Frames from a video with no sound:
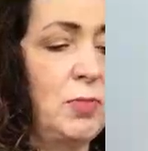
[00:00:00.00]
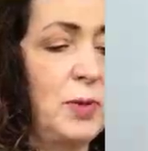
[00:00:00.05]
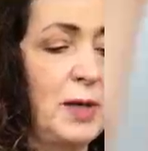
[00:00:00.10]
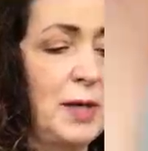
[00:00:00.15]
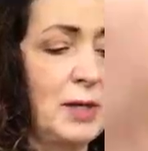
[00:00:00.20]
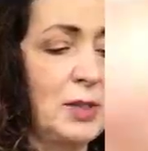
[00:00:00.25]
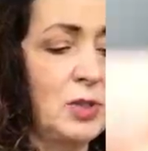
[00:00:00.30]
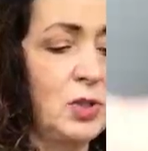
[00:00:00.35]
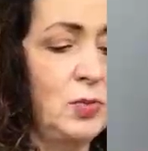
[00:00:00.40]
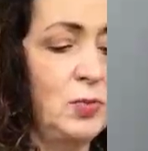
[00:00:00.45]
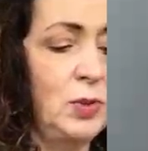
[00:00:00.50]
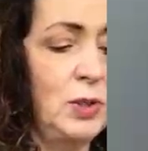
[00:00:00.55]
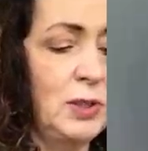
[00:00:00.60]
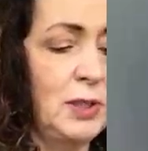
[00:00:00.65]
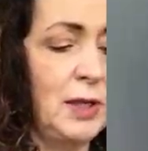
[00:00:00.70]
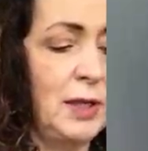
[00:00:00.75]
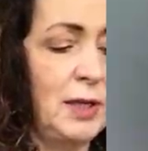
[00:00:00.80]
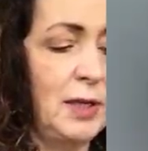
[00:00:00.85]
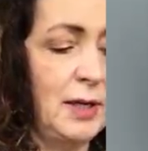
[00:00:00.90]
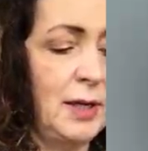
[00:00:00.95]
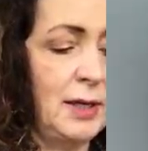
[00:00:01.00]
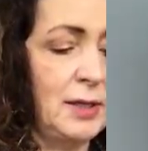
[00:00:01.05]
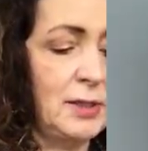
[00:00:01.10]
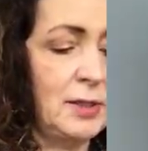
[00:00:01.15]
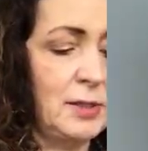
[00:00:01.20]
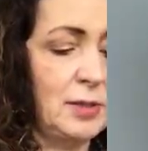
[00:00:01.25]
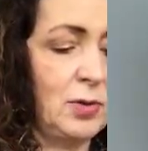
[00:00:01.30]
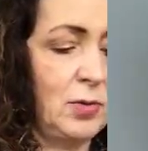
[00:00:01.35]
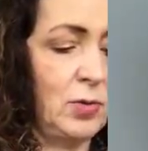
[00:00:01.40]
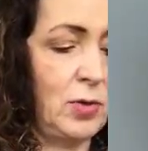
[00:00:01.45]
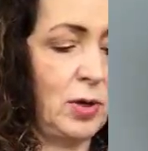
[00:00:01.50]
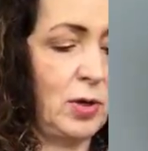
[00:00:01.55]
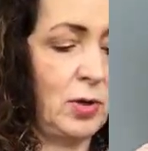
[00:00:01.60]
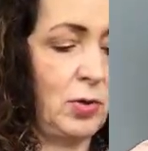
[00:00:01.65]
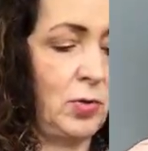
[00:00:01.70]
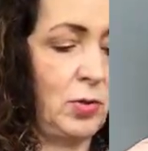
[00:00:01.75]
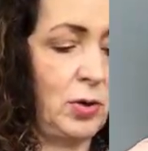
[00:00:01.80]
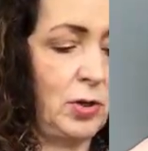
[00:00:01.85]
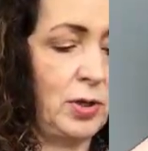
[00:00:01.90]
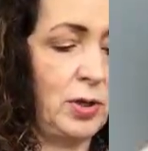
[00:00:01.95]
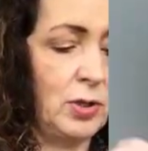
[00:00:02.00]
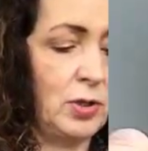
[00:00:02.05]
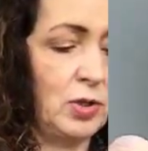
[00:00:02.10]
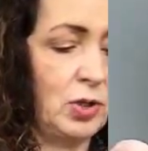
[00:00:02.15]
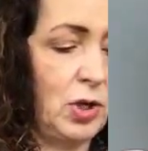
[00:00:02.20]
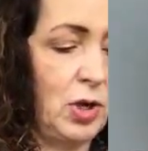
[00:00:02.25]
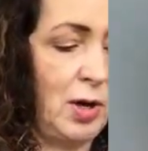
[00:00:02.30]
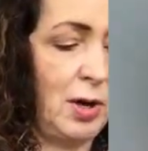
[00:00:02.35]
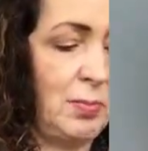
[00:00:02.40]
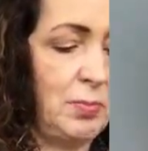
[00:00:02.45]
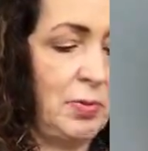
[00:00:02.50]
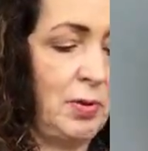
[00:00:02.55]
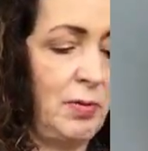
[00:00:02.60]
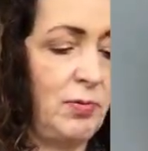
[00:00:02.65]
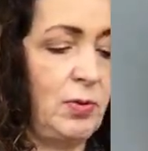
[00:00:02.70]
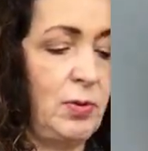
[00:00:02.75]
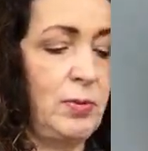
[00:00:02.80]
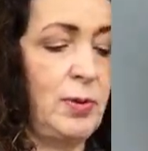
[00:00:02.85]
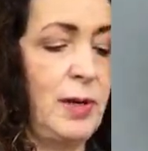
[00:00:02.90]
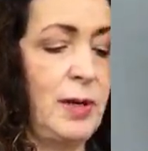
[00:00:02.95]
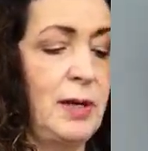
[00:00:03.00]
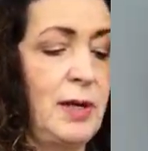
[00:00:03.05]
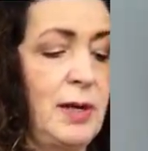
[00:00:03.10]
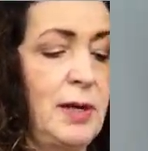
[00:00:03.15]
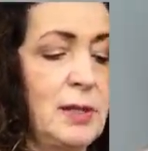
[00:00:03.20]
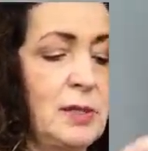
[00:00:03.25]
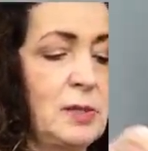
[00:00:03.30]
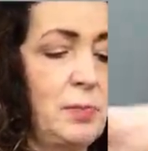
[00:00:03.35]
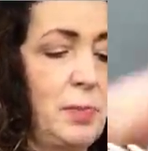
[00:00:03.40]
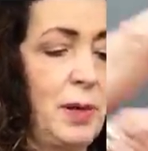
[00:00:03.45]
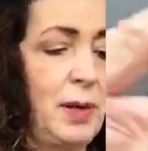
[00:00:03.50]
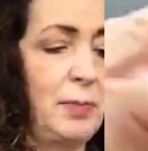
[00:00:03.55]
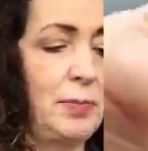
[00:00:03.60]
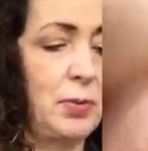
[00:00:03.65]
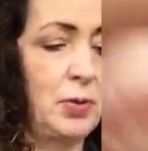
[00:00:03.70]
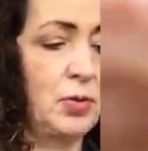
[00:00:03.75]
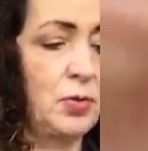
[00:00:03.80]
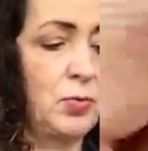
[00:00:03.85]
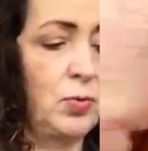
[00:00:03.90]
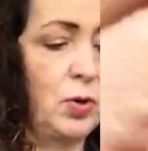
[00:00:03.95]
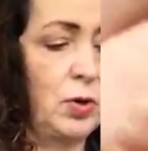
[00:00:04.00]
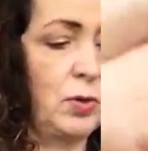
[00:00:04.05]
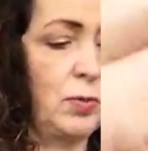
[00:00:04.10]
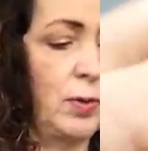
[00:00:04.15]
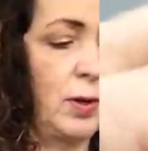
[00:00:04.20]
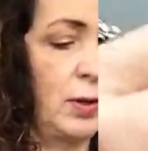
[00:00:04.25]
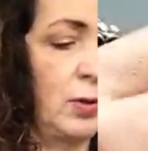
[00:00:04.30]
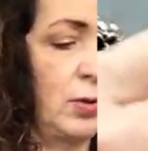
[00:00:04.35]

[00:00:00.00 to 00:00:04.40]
because you wouldn't get a nice accordion top if you had less paper to work with.